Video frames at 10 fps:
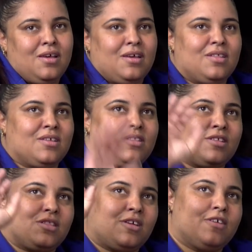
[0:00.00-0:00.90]
And then the
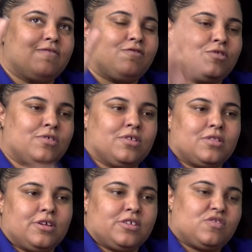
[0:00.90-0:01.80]
3rd floor,
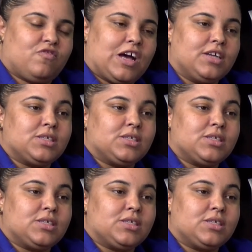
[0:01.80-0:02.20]
there's 5